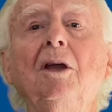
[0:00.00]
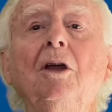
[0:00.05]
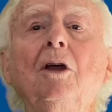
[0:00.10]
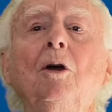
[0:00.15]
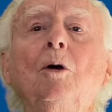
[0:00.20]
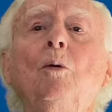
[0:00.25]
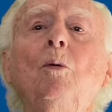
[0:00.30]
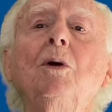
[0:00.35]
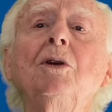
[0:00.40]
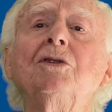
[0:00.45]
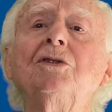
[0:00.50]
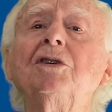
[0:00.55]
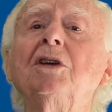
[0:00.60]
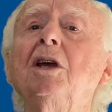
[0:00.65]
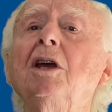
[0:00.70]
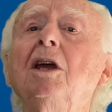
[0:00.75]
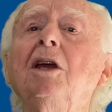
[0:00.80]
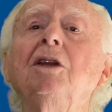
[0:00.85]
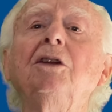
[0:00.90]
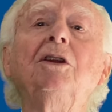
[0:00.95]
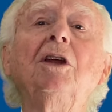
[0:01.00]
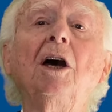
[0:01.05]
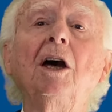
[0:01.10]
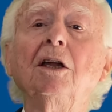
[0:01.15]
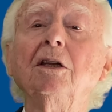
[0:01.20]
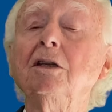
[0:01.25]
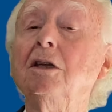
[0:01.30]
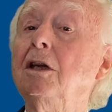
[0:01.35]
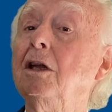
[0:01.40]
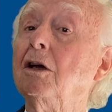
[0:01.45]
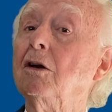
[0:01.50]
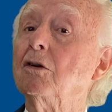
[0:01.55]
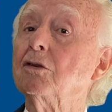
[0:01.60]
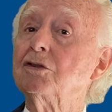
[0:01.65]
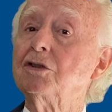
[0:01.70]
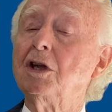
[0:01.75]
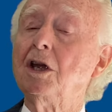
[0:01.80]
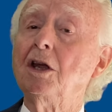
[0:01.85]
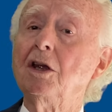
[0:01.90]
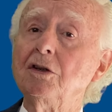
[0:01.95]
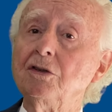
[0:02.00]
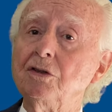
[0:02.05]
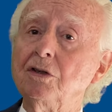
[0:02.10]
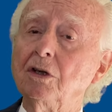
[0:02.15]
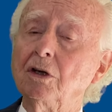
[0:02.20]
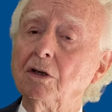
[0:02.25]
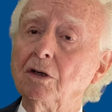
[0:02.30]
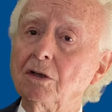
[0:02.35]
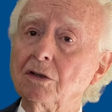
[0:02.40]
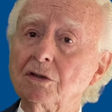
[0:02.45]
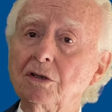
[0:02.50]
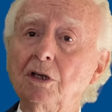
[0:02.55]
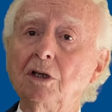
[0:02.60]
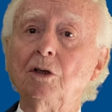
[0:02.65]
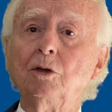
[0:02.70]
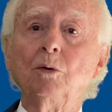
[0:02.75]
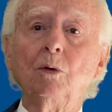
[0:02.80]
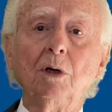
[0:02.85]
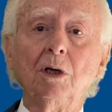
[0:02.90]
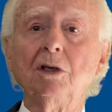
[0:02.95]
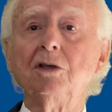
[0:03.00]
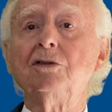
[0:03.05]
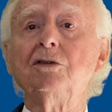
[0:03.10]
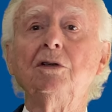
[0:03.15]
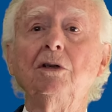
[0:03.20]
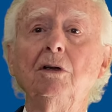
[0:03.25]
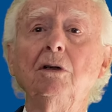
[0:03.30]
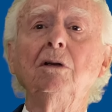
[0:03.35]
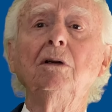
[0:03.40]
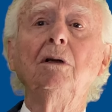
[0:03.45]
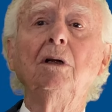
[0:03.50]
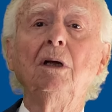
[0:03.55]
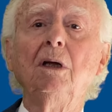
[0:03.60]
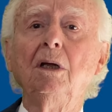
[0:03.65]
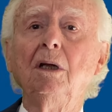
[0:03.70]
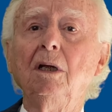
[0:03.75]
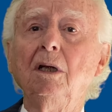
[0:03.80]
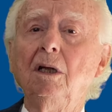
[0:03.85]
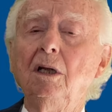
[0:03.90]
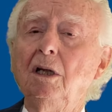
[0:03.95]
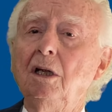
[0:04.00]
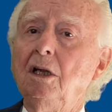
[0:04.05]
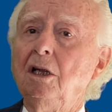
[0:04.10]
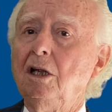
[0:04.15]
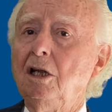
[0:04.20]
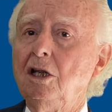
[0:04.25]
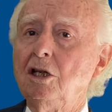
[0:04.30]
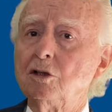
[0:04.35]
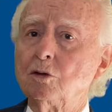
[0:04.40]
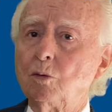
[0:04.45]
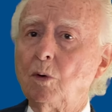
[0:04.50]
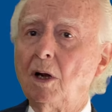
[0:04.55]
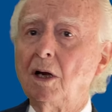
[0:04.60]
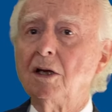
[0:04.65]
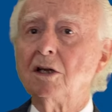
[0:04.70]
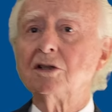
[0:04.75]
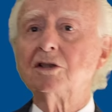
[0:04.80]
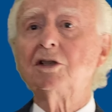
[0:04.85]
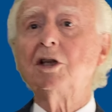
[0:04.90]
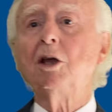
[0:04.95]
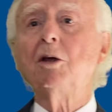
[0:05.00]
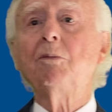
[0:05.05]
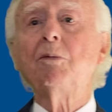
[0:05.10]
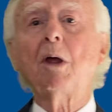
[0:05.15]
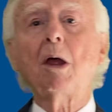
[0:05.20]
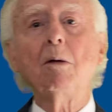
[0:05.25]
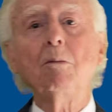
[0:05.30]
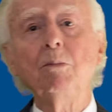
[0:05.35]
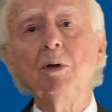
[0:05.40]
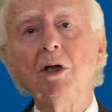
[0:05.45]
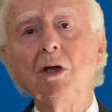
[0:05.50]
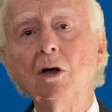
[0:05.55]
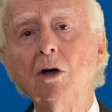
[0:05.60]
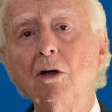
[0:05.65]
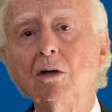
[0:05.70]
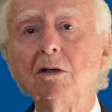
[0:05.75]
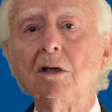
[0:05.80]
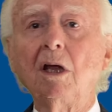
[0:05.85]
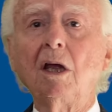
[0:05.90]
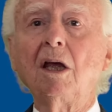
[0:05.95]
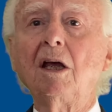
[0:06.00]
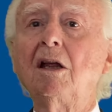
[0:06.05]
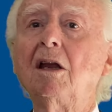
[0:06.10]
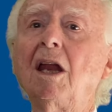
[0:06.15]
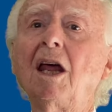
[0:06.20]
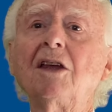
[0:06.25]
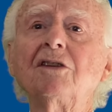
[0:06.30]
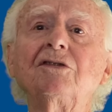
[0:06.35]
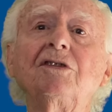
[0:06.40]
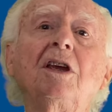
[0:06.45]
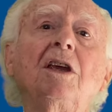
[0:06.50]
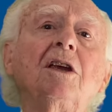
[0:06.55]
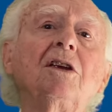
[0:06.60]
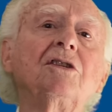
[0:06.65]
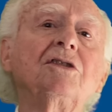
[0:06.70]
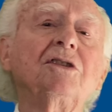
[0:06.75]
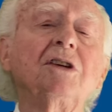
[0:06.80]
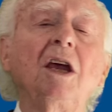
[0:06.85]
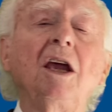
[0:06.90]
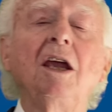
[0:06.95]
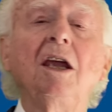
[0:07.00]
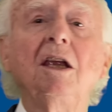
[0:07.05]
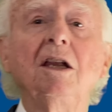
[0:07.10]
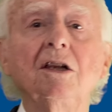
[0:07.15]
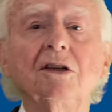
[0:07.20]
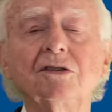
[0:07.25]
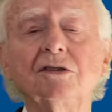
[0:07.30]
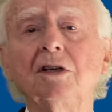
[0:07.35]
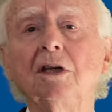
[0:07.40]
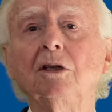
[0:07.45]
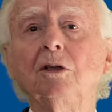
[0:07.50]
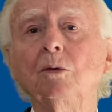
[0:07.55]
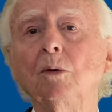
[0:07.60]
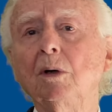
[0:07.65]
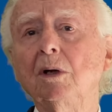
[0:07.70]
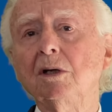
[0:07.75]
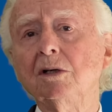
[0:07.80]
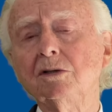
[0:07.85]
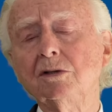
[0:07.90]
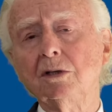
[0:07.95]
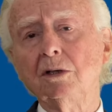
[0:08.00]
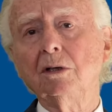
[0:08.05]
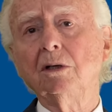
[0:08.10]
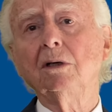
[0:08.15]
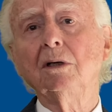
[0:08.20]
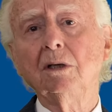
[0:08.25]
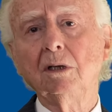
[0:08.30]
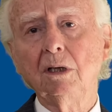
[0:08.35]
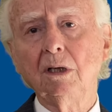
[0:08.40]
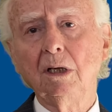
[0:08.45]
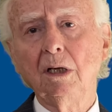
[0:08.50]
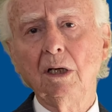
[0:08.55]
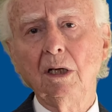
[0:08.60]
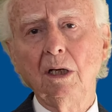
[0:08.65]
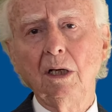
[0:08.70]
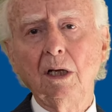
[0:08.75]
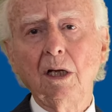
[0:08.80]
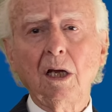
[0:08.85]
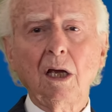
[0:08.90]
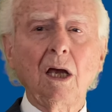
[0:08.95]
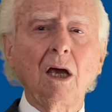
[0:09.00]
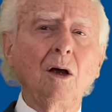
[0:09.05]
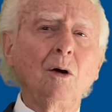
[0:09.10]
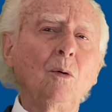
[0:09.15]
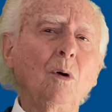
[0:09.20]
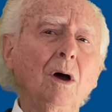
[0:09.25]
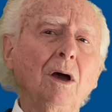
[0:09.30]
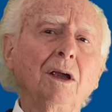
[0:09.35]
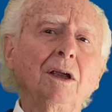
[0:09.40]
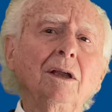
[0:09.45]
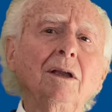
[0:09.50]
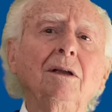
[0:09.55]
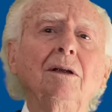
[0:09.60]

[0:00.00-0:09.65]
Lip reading: We say that negotiation situation is one step beyond classic sales situation. And why?